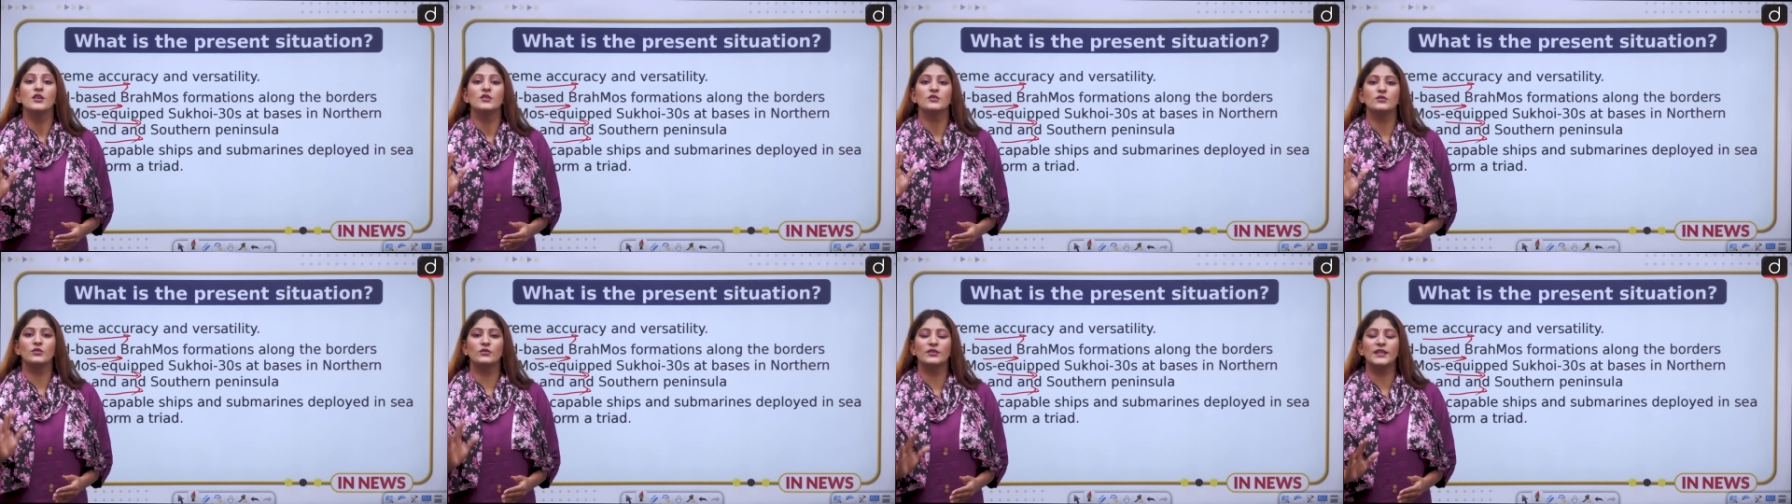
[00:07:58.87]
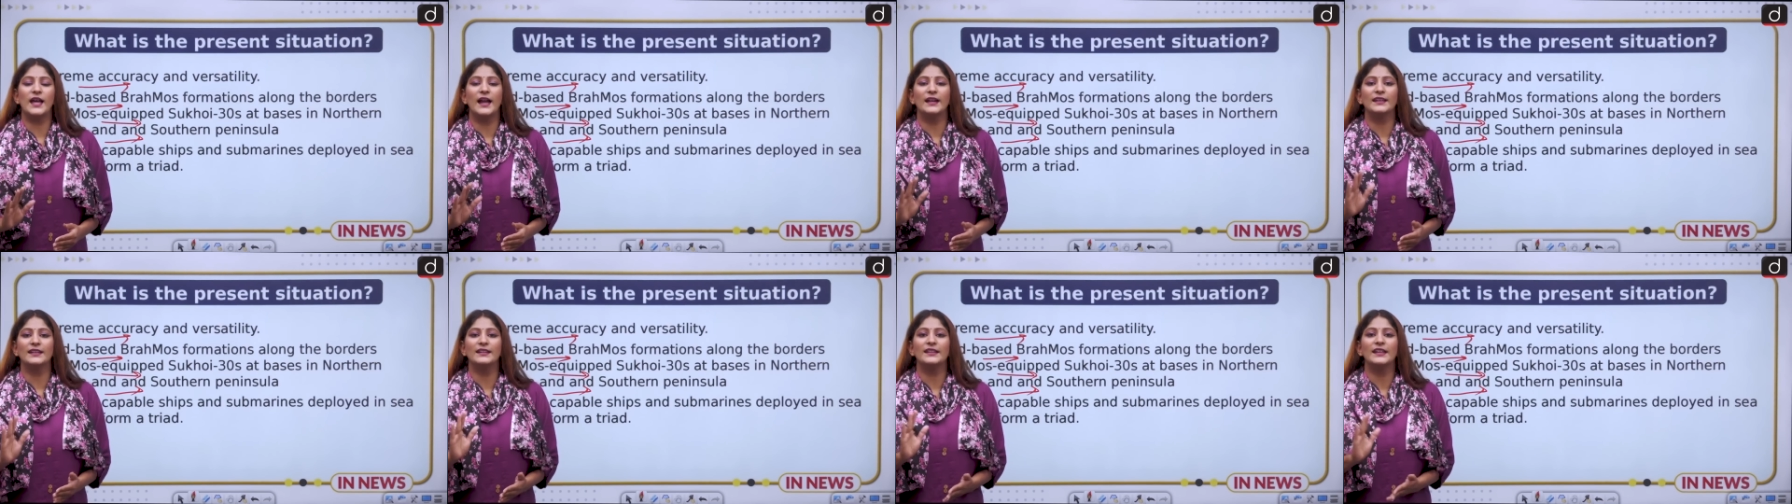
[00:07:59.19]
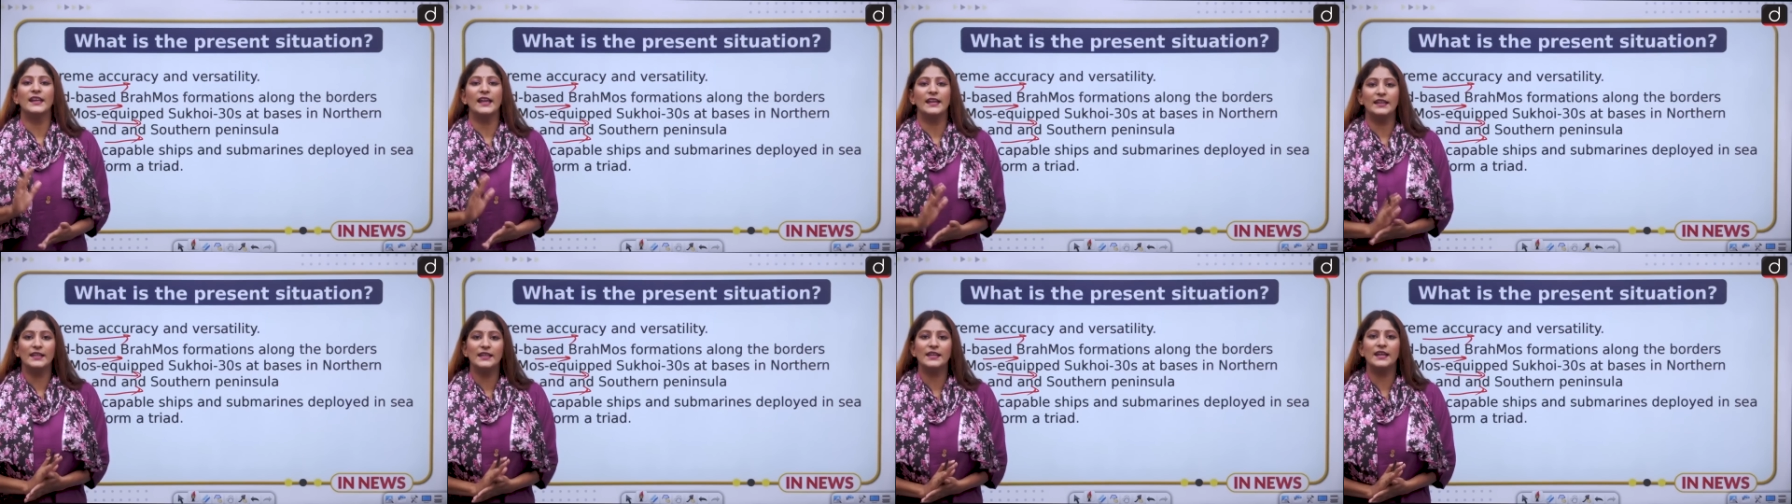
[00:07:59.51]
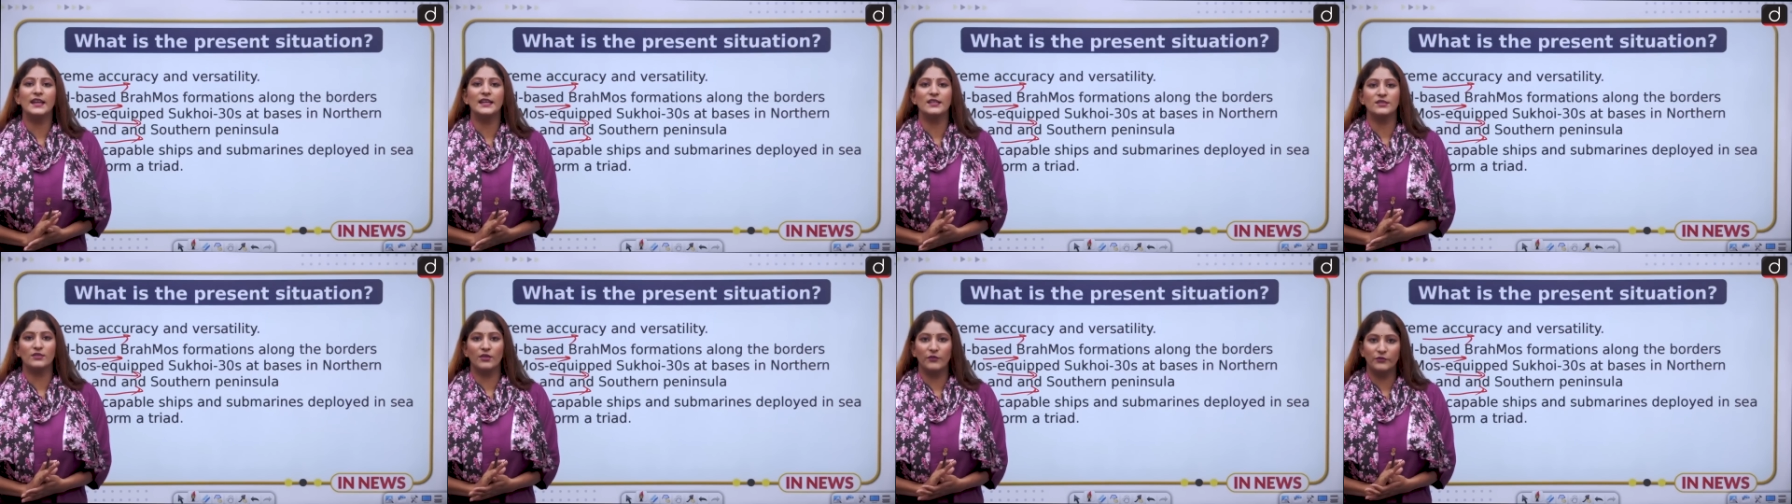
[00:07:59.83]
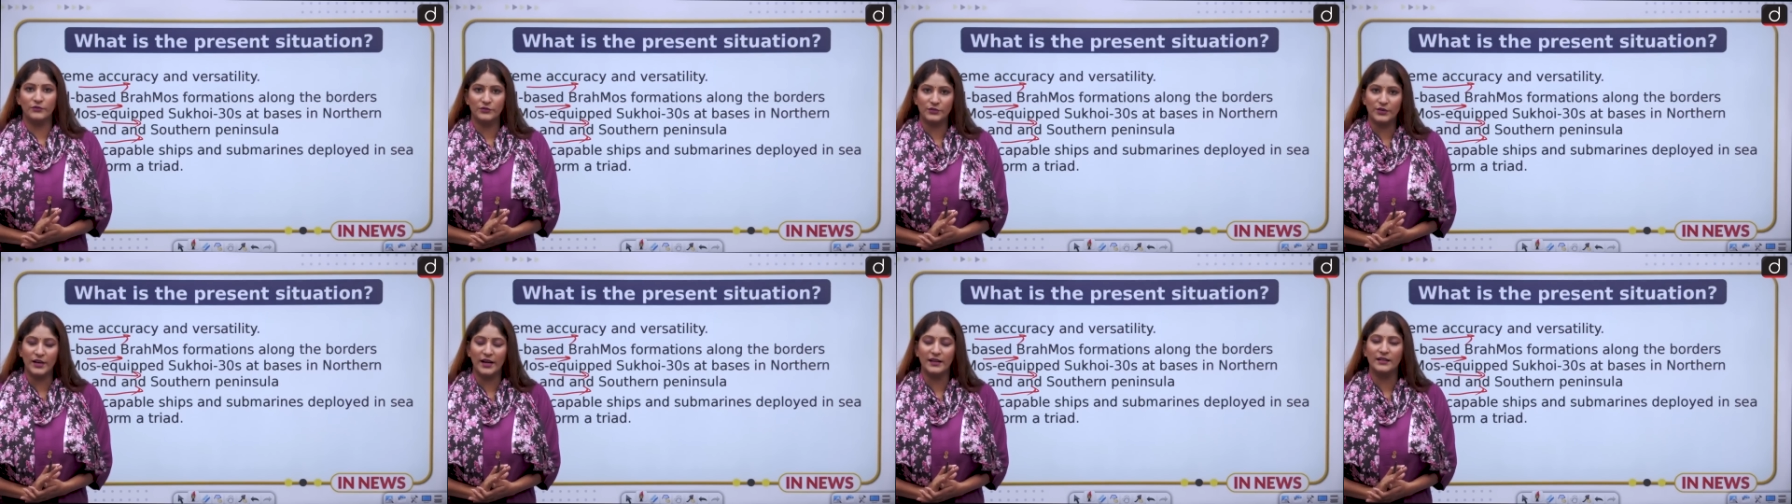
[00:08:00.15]
so that in any case
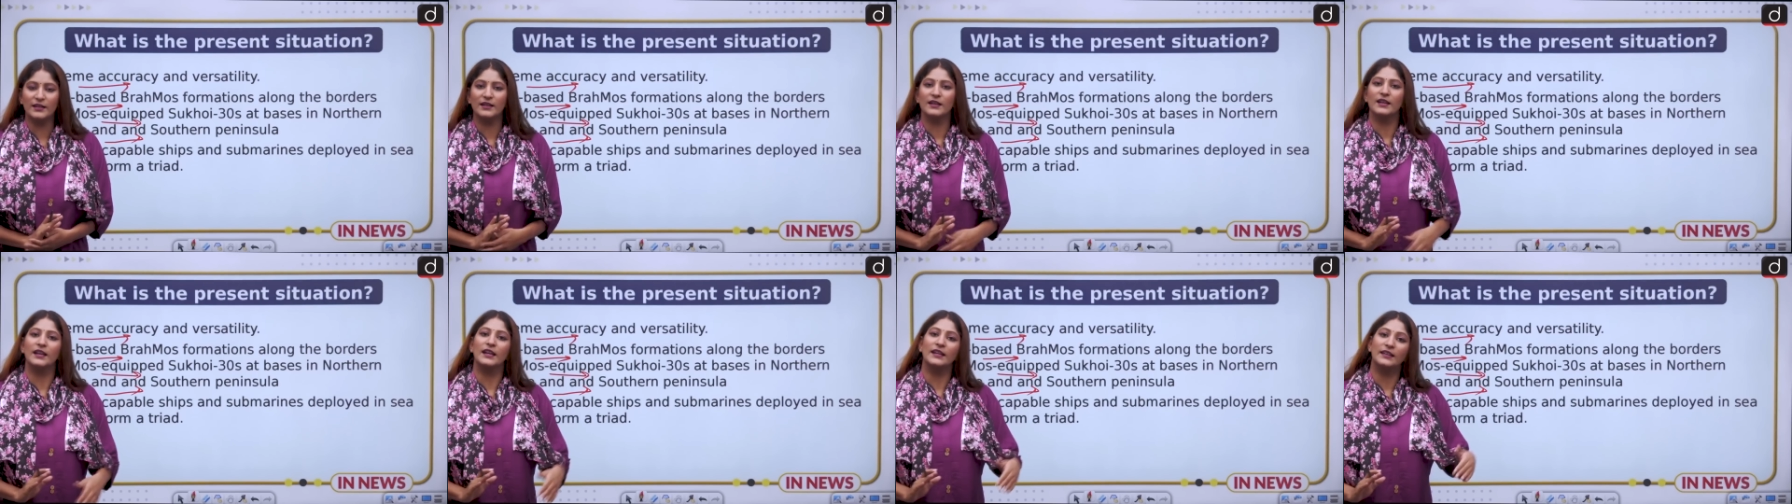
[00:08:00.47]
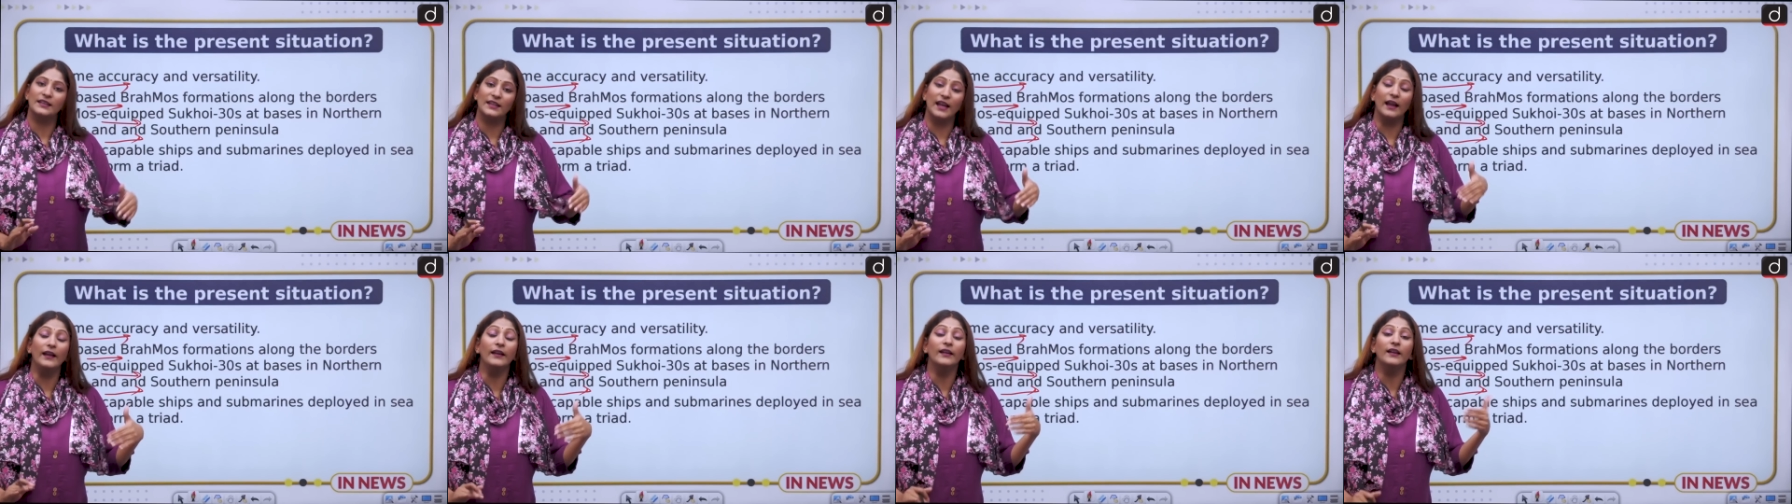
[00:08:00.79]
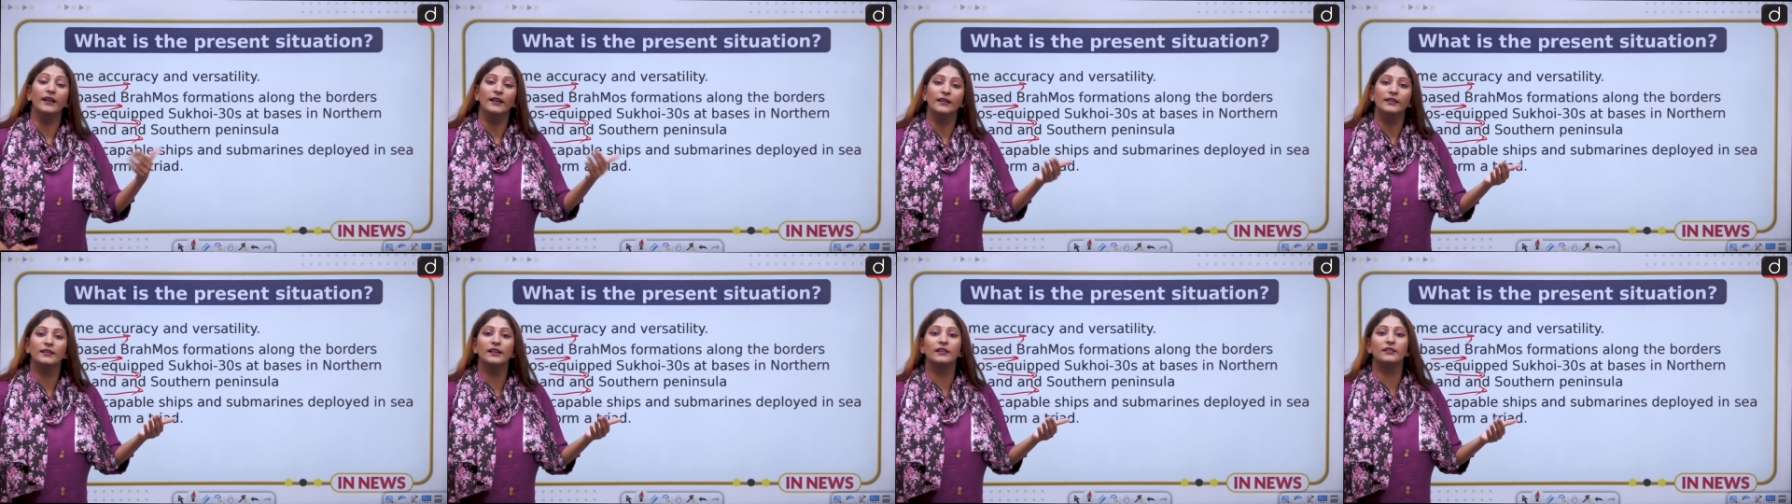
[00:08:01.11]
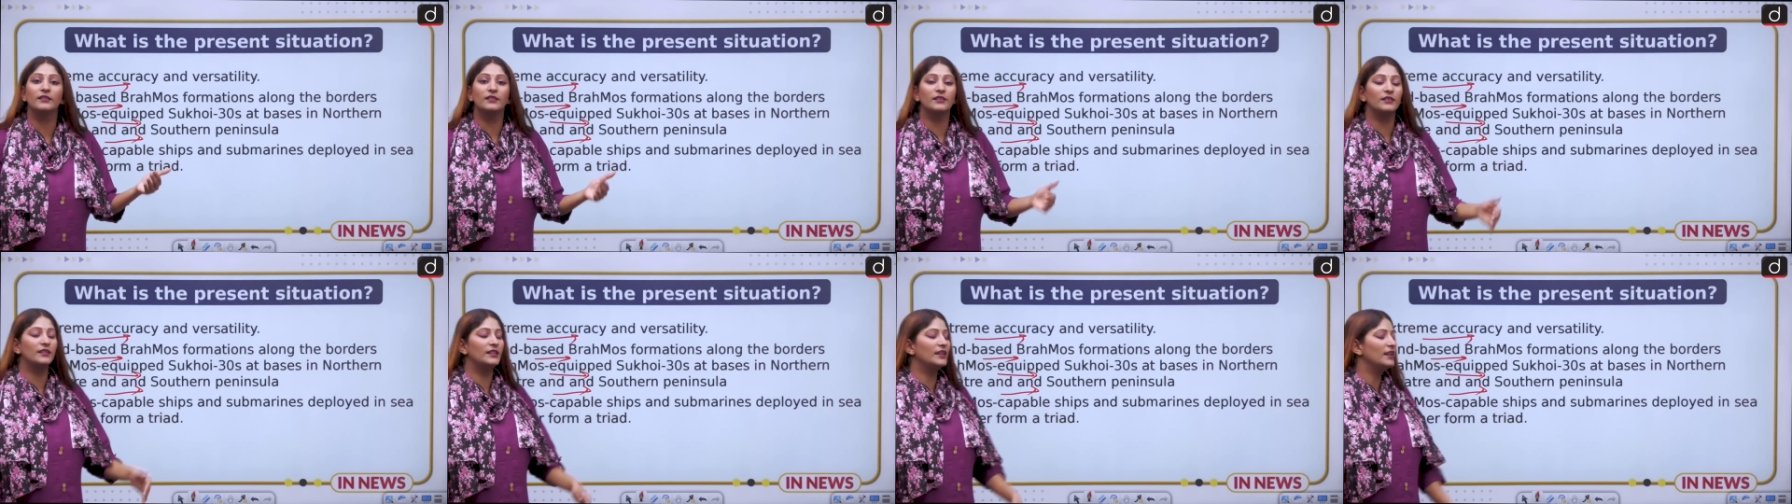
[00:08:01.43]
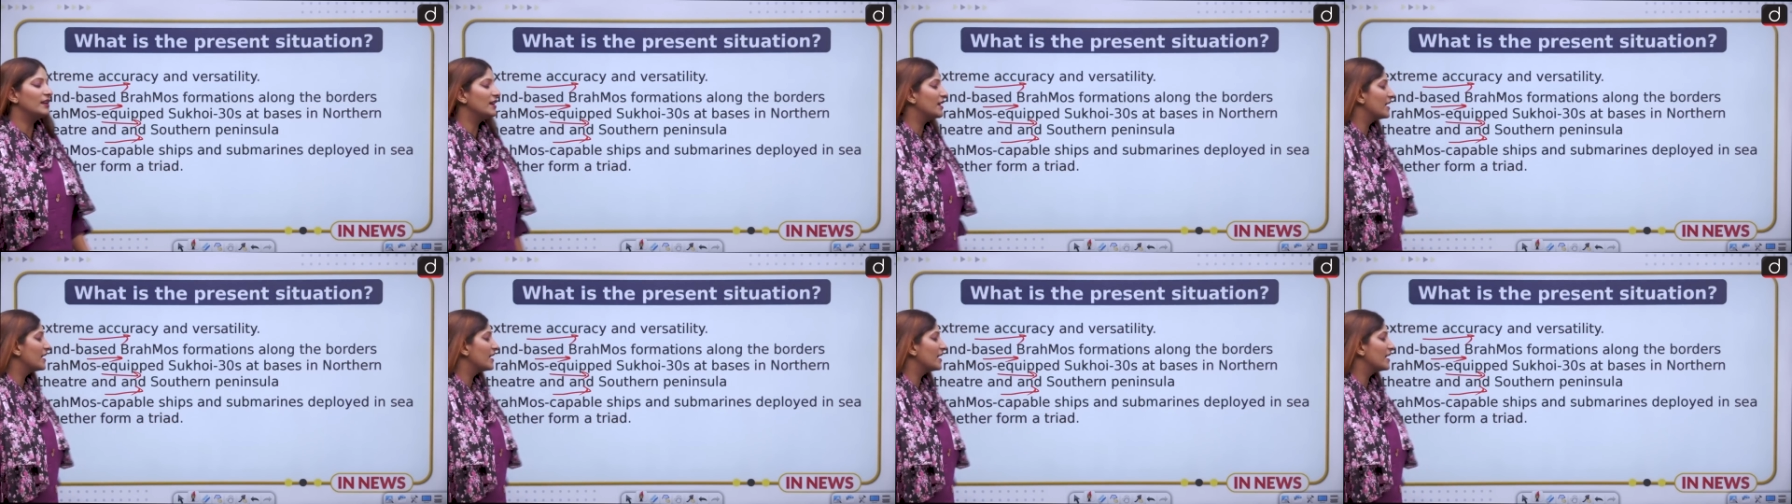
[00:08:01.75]
of threat, it can deter the